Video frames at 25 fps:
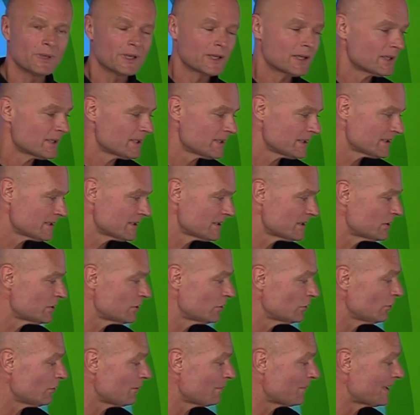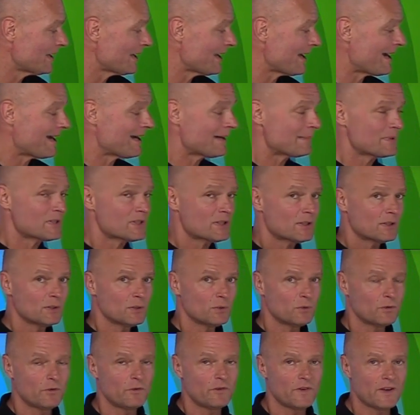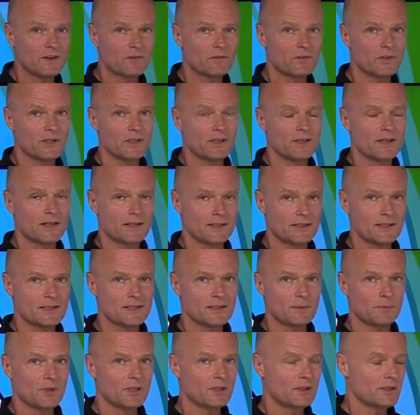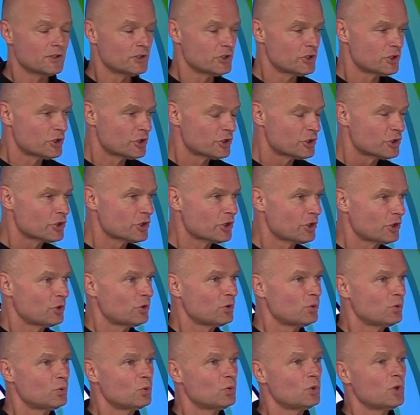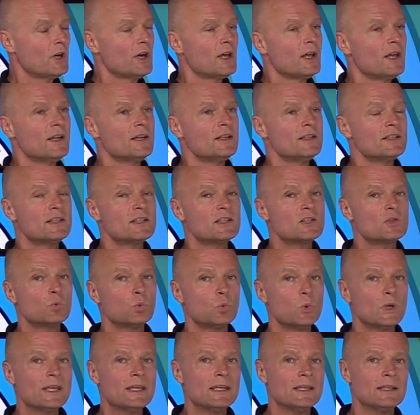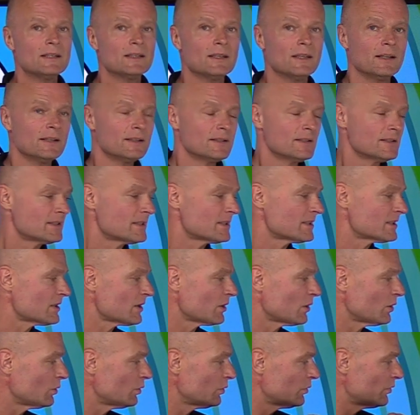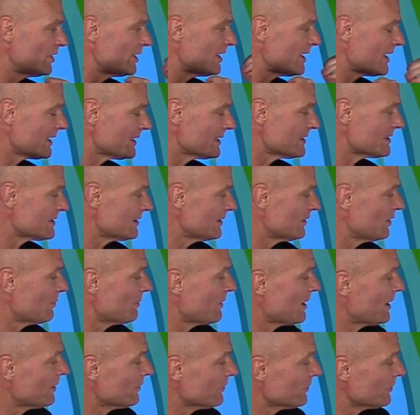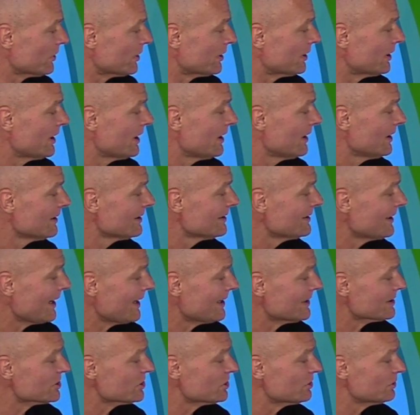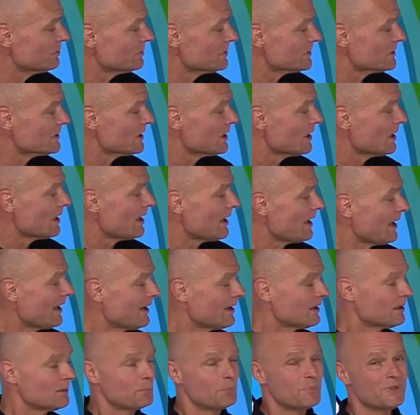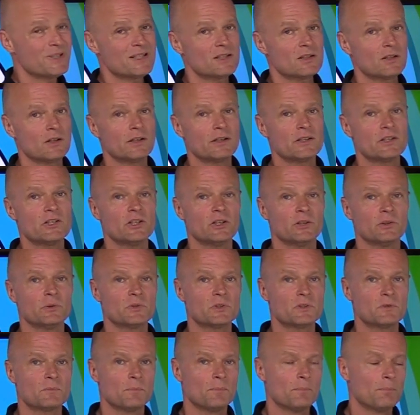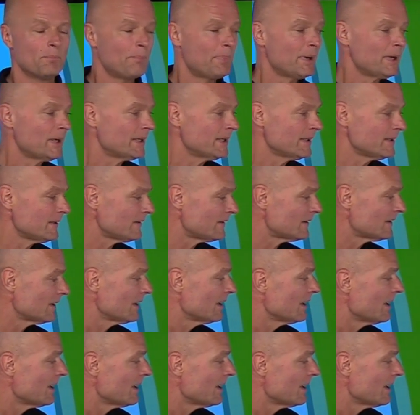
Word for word: because two of my absolute favorite nuts, I mean, they're so sweet and so nice in your mouth, are cashews and pistachios, but